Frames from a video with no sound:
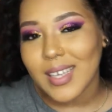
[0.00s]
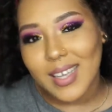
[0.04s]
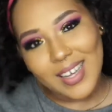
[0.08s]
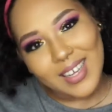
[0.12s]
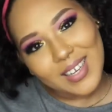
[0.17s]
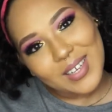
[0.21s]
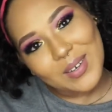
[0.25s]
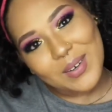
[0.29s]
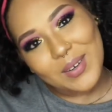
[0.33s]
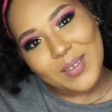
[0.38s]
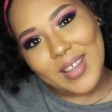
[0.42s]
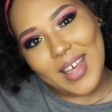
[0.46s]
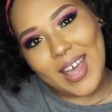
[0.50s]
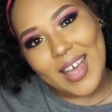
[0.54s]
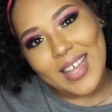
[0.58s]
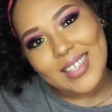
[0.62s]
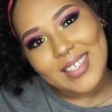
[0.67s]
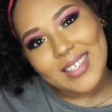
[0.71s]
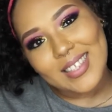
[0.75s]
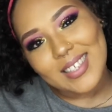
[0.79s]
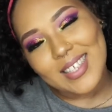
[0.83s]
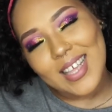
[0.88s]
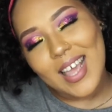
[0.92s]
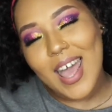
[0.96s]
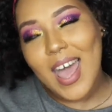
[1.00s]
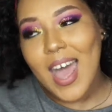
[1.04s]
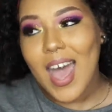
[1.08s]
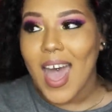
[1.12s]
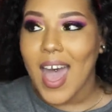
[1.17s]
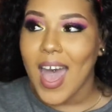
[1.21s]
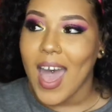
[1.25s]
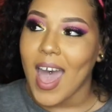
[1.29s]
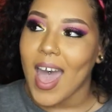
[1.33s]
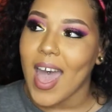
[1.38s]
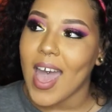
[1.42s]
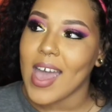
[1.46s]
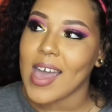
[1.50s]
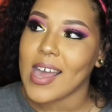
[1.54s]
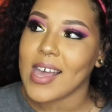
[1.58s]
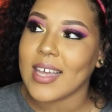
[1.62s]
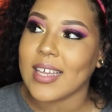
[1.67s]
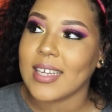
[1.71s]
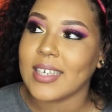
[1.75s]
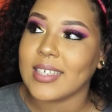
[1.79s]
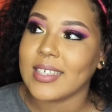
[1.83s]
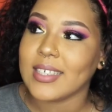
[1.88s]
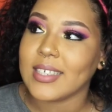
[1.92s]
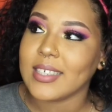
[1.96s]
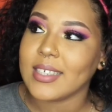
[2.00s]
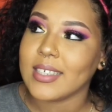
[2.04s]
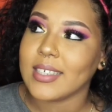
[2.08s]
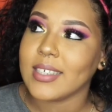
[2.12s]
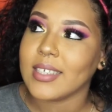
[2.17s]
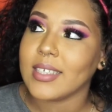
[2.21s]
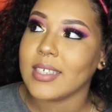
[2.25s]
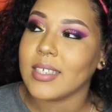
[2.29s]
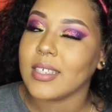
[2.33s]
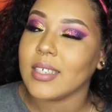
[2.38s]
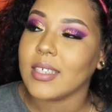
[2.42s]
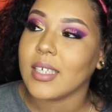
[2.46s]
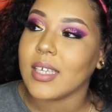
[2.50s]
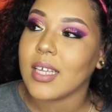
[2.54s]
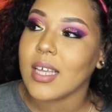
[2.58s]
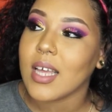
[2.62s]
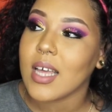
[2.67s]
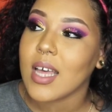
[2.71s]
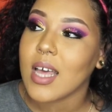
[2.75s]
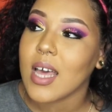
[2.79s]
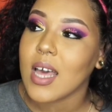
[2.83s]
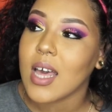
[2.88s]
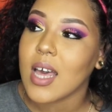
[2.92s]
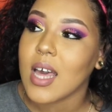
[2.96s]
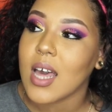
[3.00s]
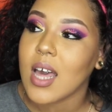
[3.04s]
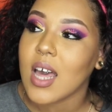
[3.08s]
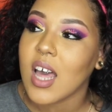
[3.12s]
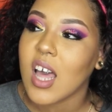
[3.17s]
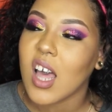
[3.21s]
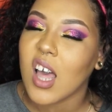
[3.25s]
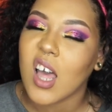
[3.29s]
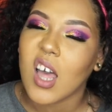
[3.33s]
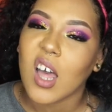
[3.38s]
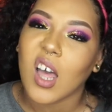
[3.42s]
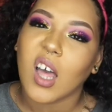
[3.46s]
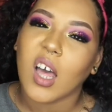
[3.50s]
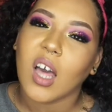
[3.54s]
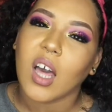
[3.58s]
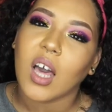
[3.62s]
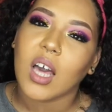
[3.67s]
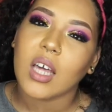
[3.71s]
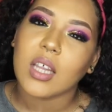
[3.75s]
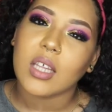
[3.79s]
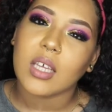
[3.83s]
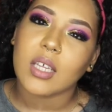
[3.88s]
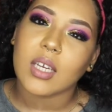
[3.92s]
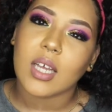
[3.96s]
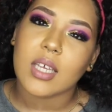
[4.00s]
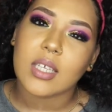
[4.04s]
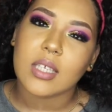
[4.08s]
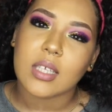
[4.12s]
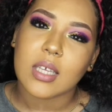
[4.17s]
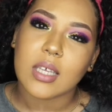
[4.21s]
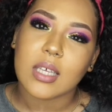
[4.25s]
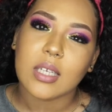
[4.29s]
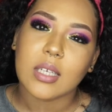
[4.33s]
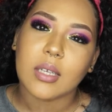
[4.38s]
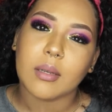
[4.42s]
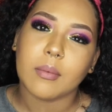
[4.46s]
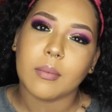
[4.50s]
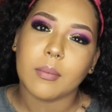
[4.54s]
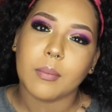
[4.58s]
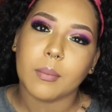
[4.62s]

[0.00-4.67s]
ignore that and uh, I think that's it.